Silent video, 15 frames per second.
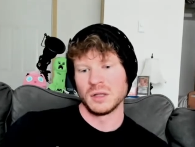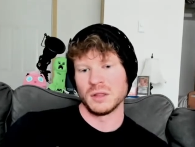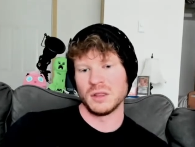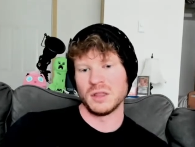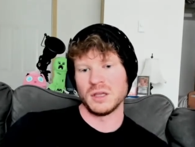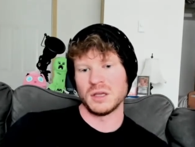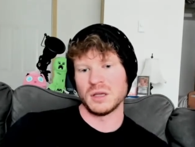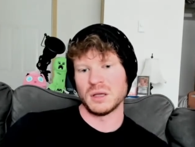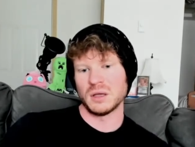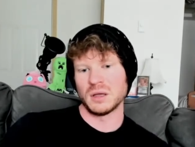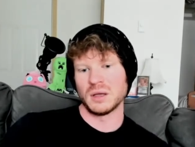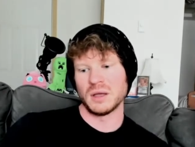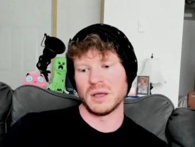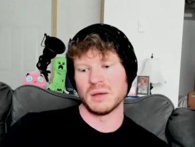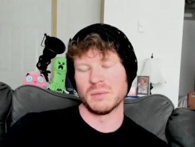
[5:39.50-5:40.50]
the
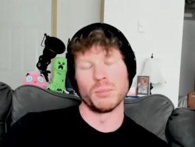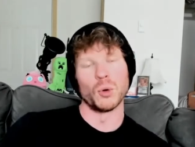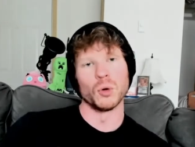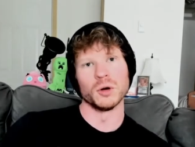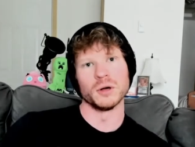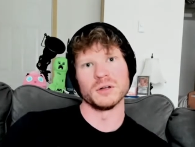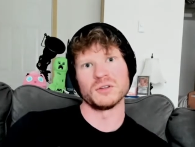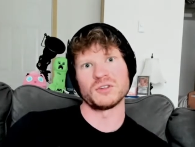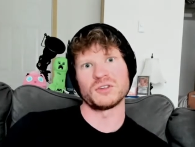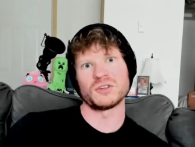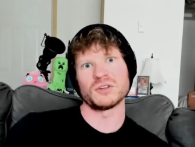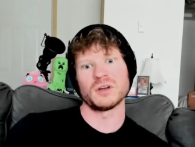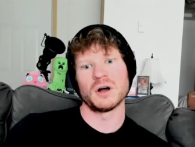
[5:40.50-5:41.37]
importance